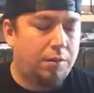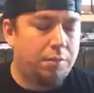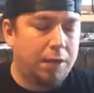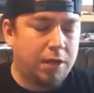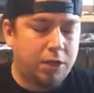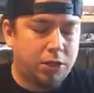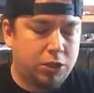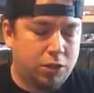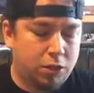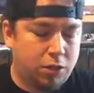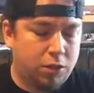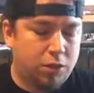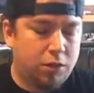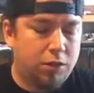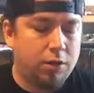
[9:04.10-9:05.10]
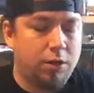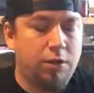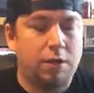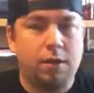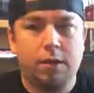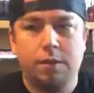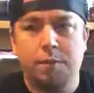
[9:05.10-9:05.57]
make sure
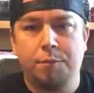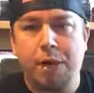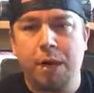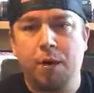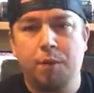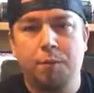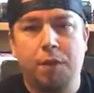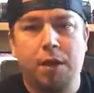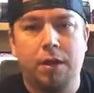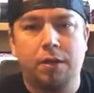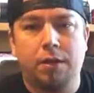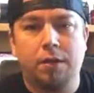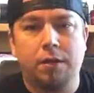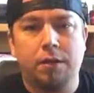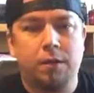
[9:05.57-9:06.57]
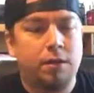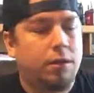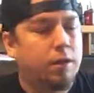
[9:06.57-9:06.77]
you hit the power button.